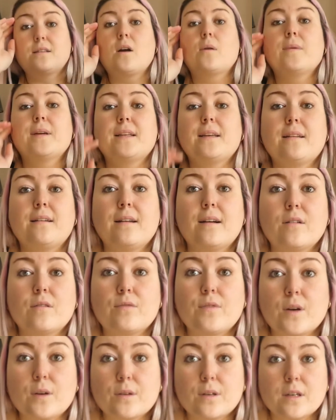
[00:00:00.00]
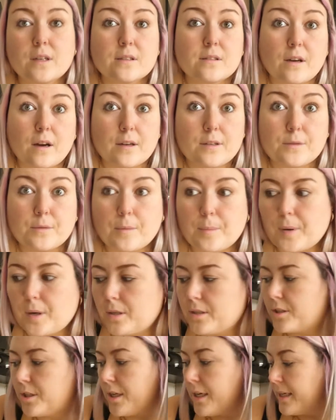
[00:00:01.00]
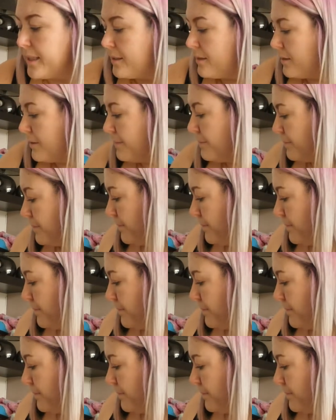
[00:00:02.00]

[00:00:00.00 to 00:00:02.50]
going in and out of focus. I do apologise.